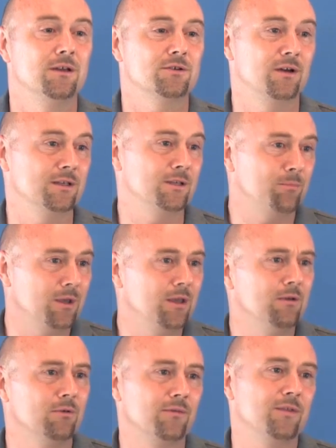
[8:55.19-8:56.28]
trying to
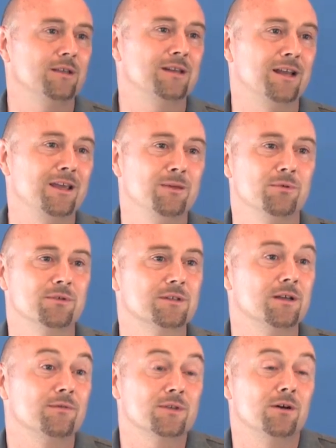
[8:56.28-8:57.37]
be all of these labels
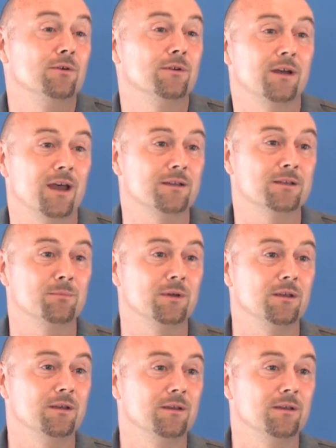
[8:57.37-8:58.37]
that I've told I had to be.